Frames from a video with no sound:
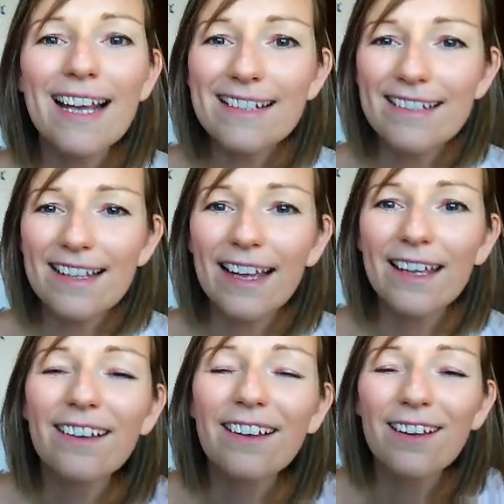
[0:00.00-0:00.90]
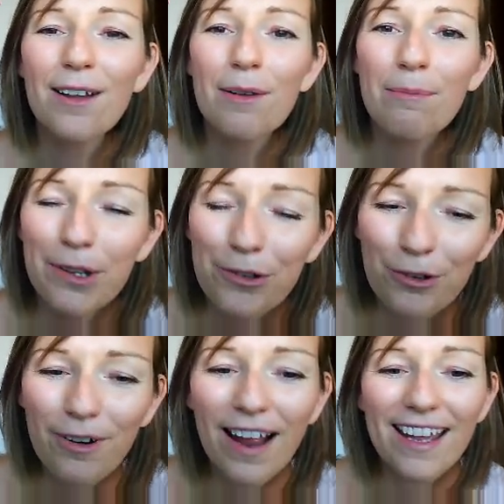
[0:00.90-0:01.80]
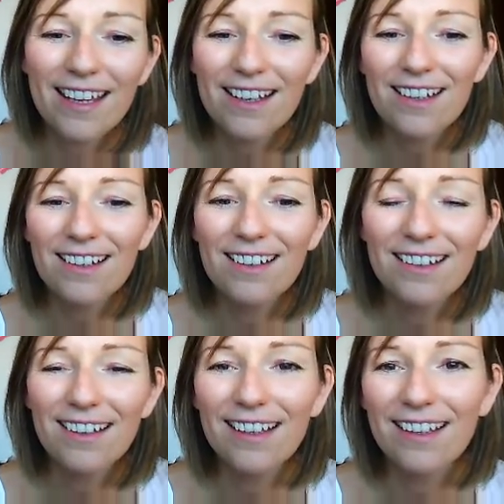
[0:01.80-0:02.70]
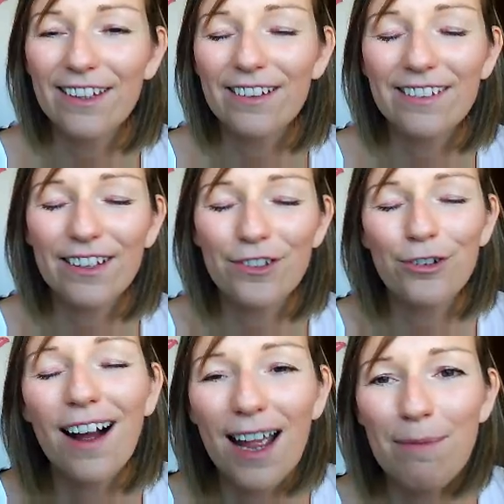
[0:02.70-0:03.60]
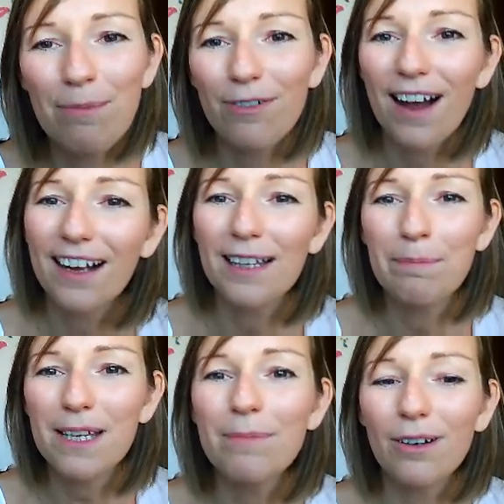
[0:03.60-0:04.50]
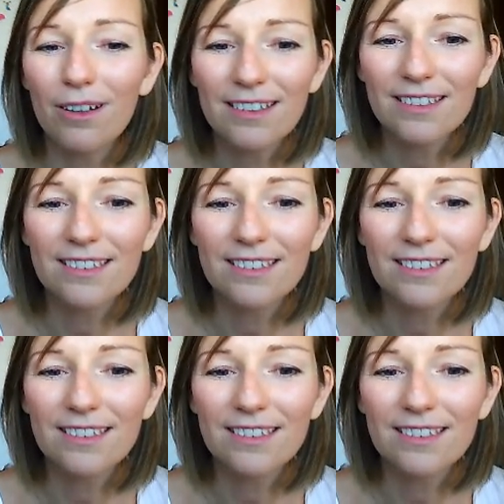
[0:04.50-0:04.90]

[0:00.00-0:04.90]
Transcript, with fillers: It's like betraying the, the tribe of ugly people.